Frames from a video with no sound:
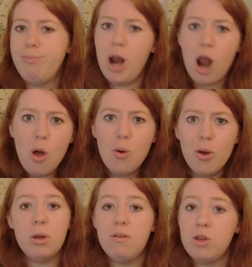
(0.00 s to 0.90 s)
below,
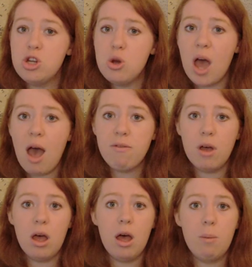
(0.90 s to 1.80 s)
but if you do have
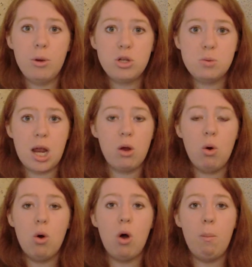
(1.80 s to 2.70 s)
a BookTube channel
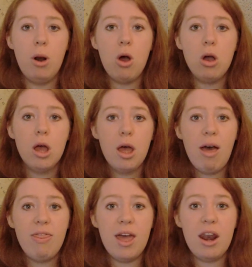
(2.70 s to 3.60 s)
or a blog,
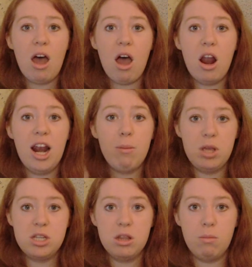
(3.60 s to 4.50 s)
then link
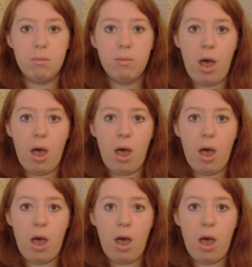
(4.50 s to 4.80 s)
me to them.